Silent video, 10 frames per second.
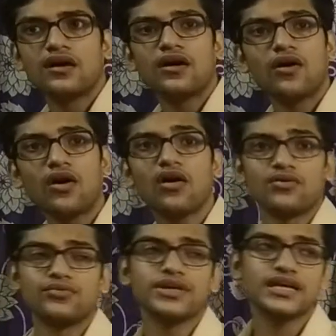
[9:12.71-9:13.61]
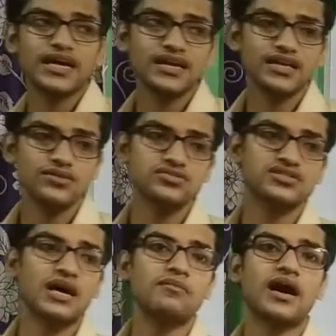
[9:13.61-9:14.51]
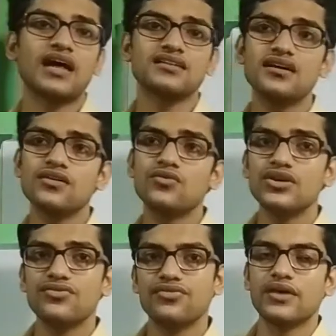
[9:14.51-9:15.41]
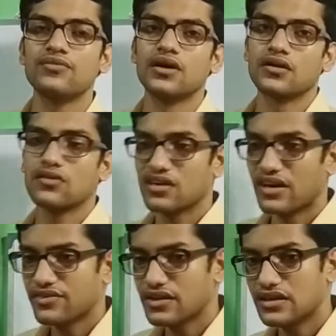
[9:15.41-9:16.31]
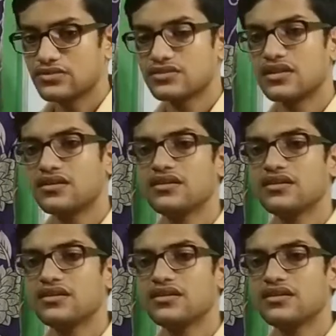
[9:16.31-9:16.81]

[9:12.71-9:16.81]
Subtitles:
or we can use some other GUI framework or graphical user